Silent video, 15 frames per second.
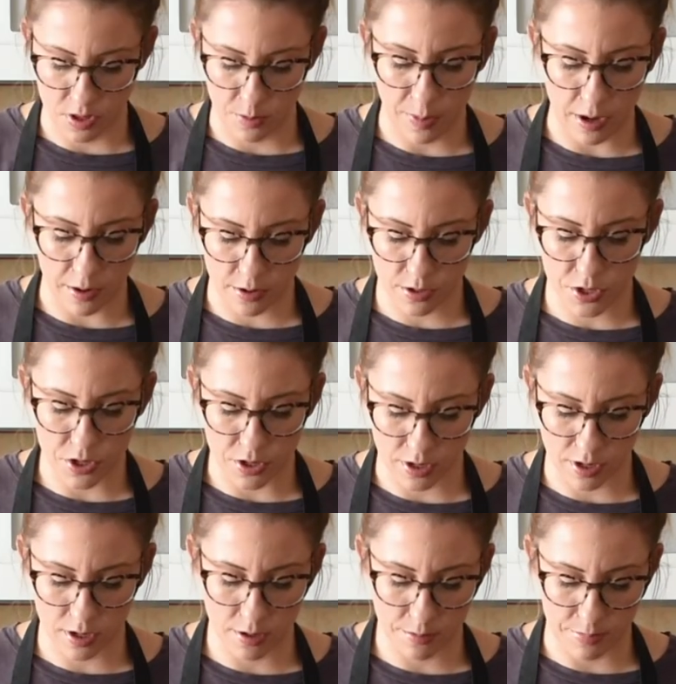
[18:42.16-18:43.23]
the powdered
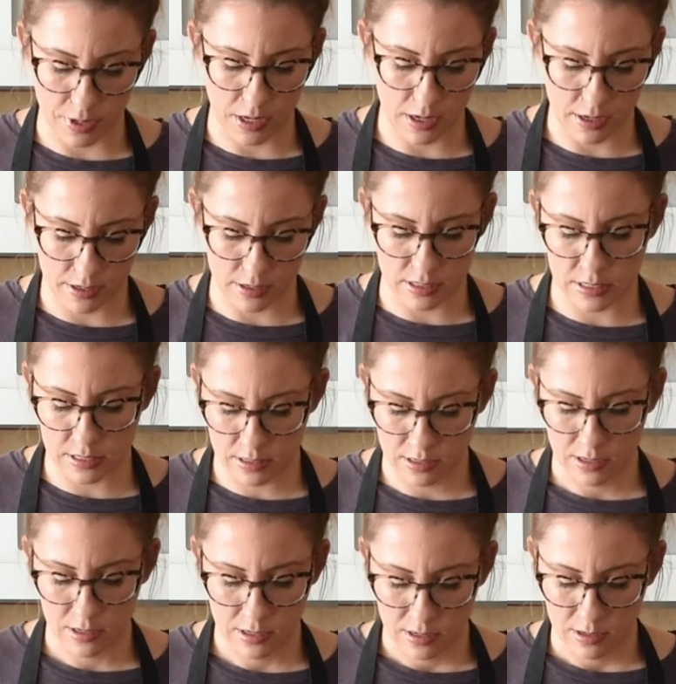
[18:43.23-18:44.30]
sugar because
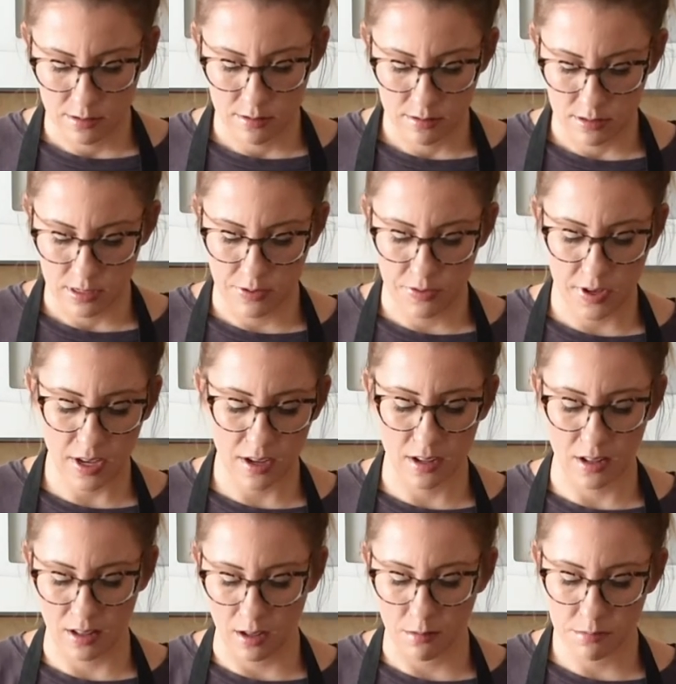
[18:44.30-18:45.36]
if you get
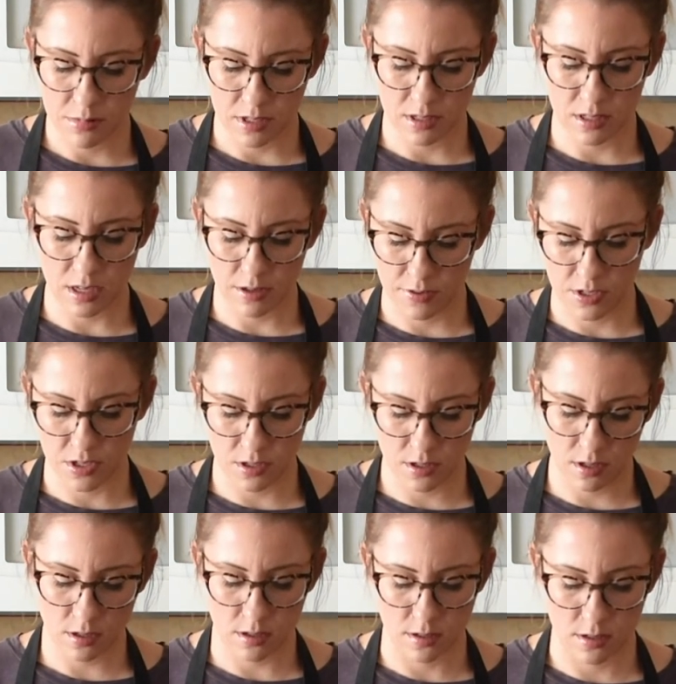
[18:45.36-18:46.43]
clumps and stuff, it's
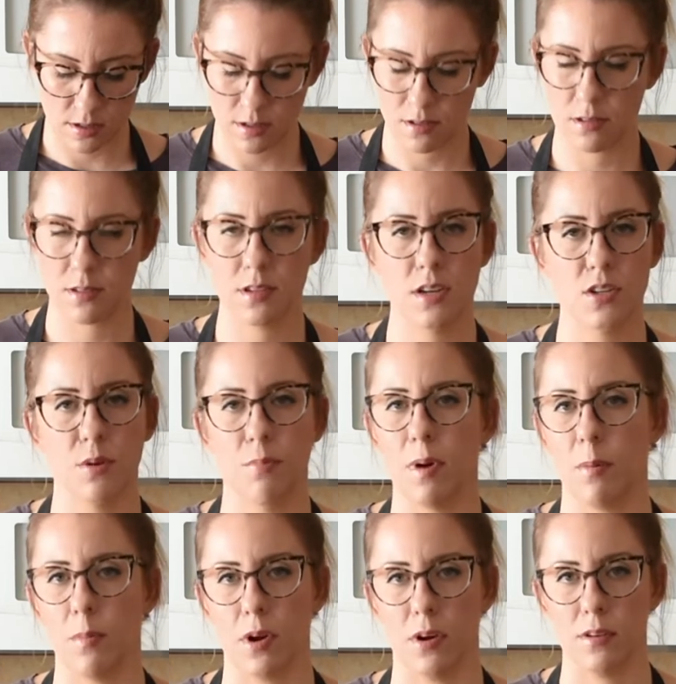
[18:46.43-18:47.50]
just such a
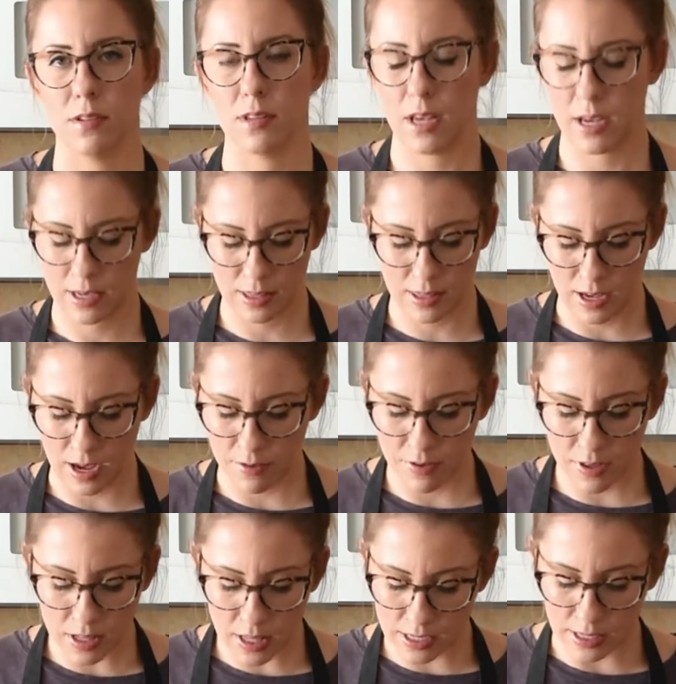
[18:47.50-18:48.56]
bummer. Like, I
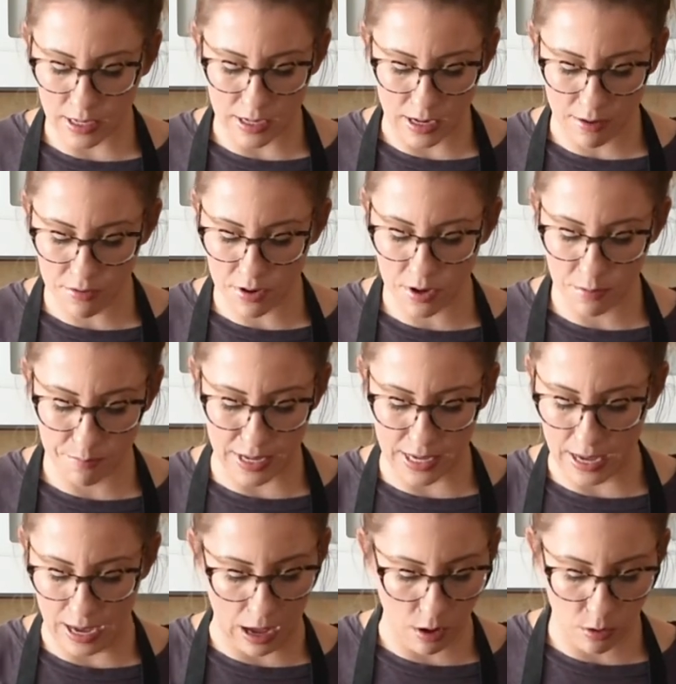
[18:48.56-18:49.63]
feel like they never
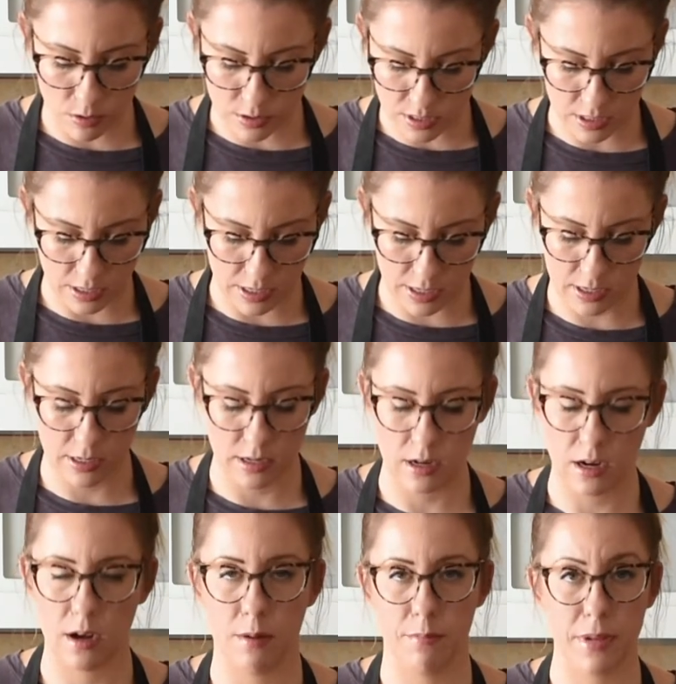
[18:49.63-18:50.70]
beat out in
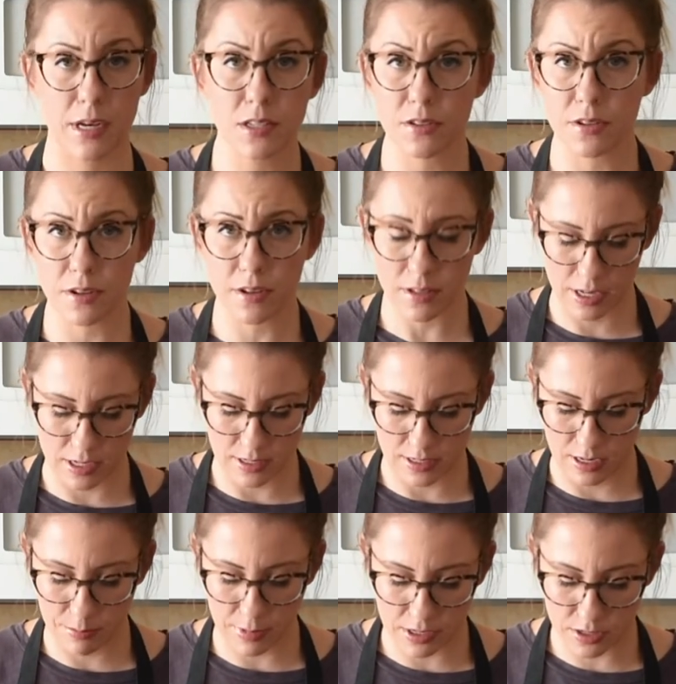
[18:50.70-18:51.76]
a mixer, like a
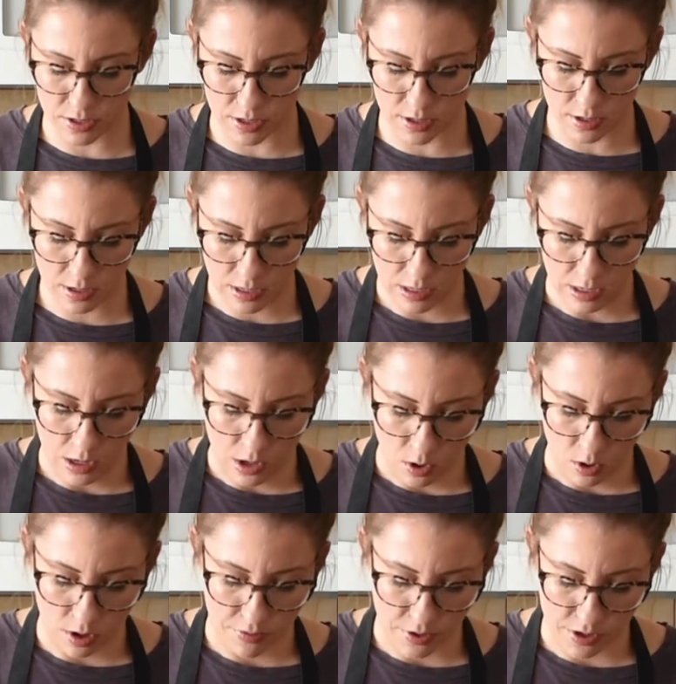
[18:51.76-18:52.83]
stand mixer,
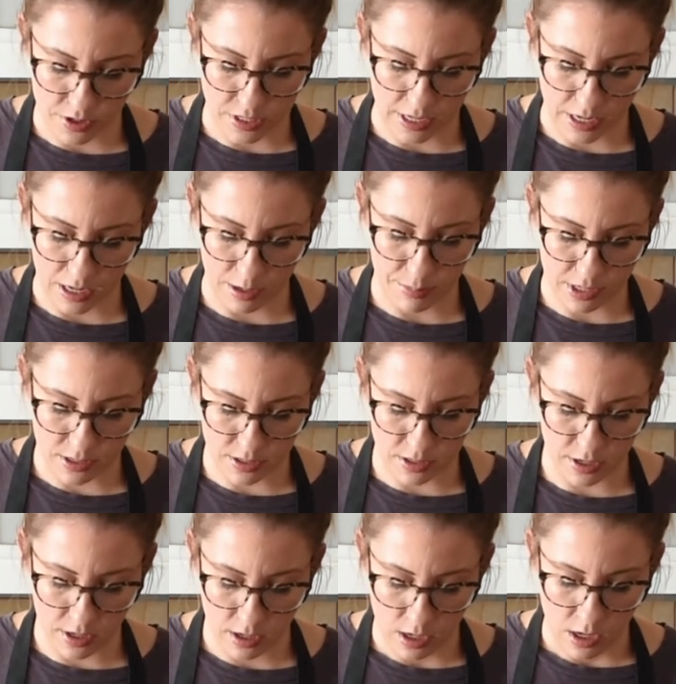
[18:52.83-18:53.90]
or if you're using a hand
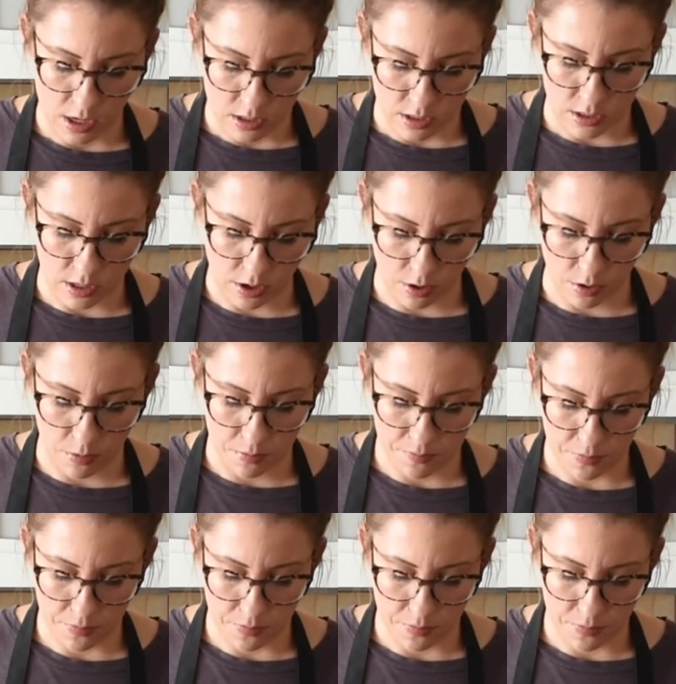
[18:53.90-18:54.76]
mixer. So